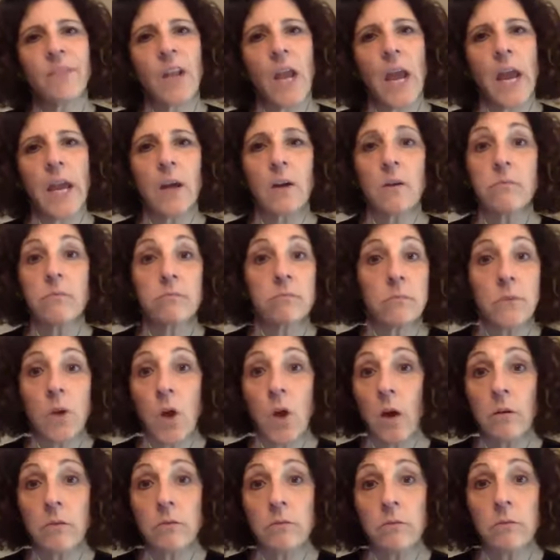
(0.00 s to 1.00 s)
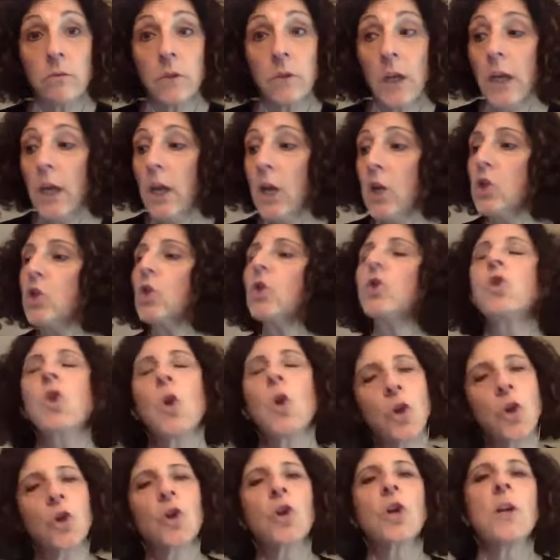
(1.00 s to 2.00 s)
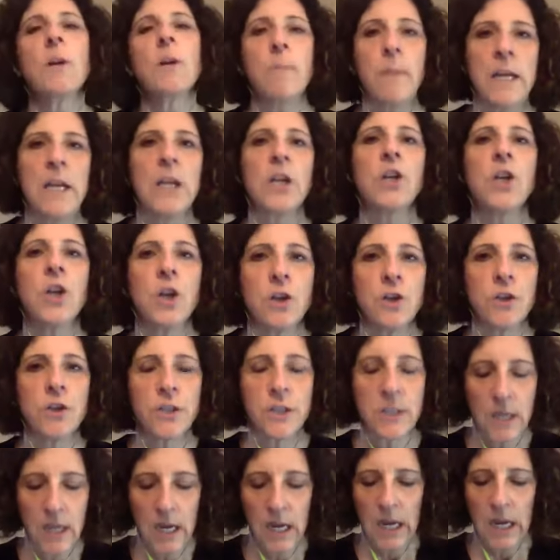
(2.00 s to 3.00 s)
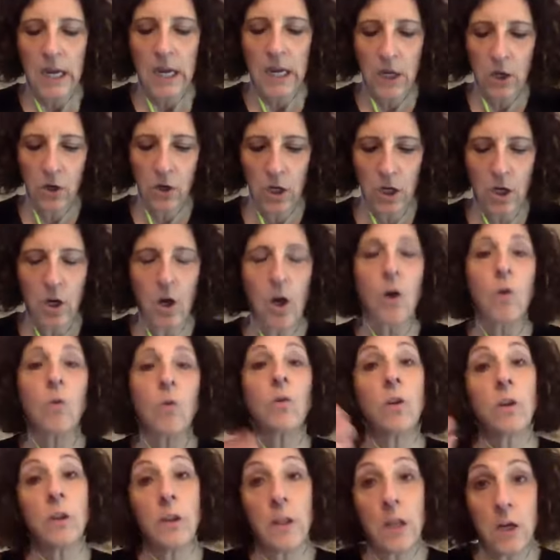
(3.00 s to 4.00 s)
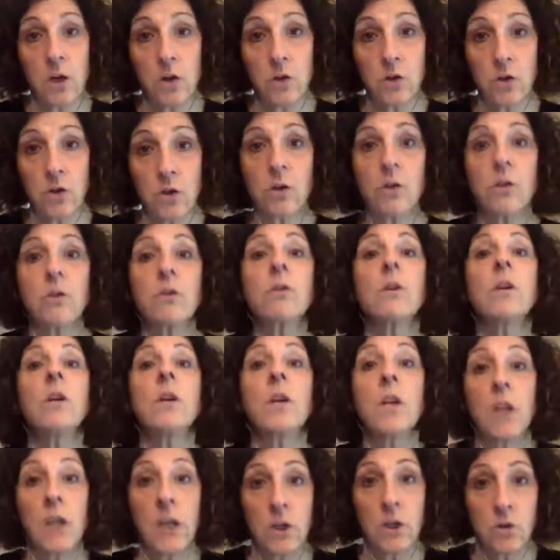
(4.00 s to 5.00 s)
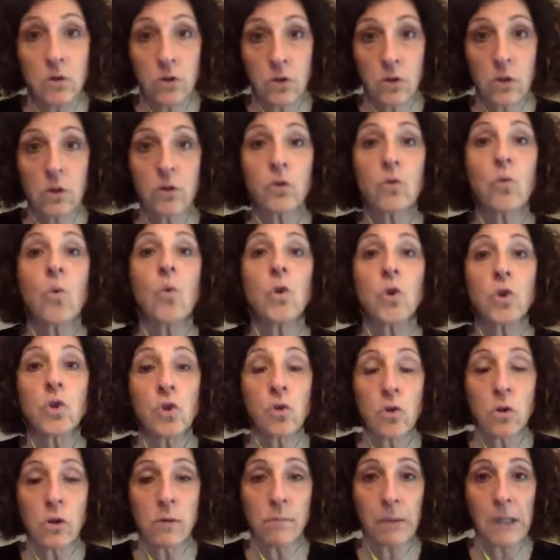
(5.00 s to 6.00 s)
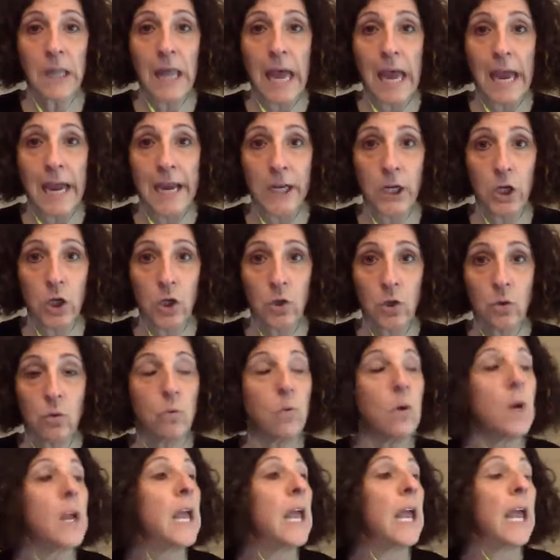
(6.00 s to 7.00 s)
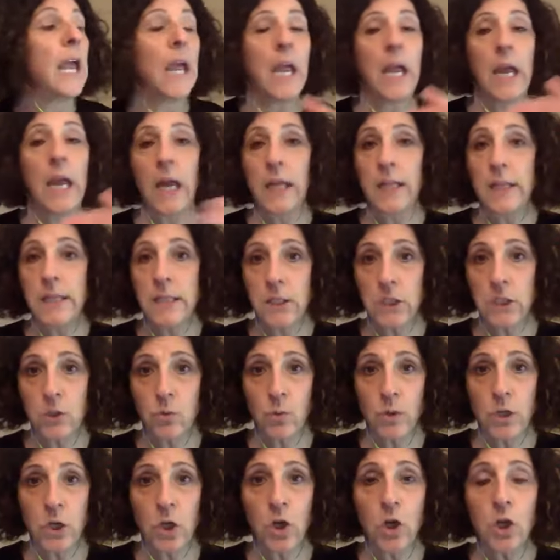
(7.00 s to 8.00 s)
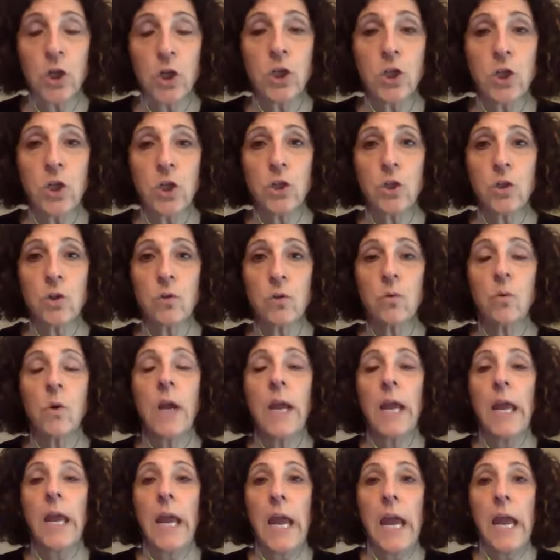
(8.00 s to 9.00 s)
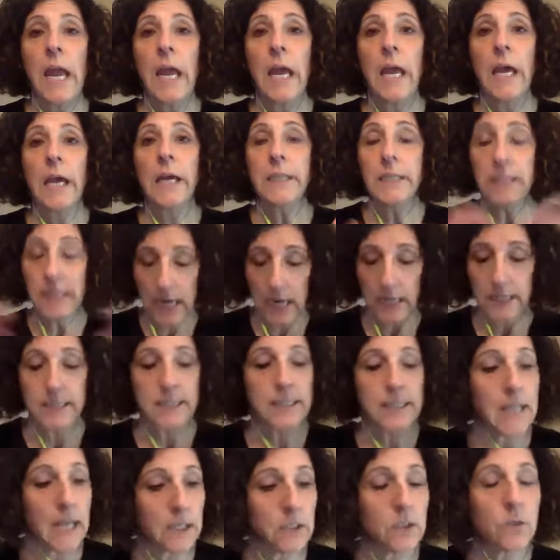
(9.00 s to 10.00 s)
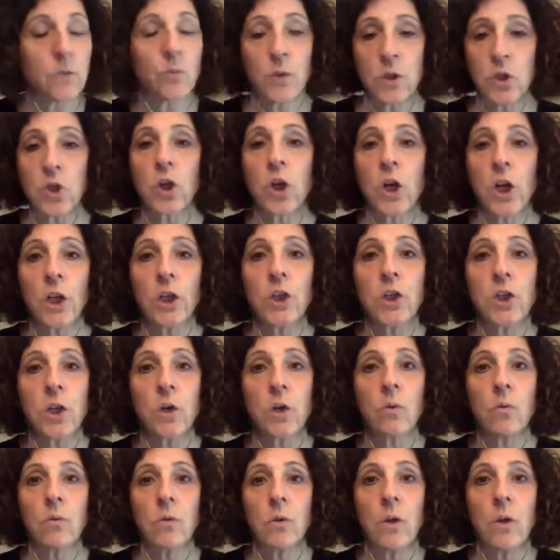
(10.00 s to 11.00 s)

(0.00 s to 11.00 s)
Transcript: I go, no. She goes, no, you're going to be a nurse. Here you go. Here's the schools you're going to apply to, and this is what you're going to do. And yes, that's what you're going to do.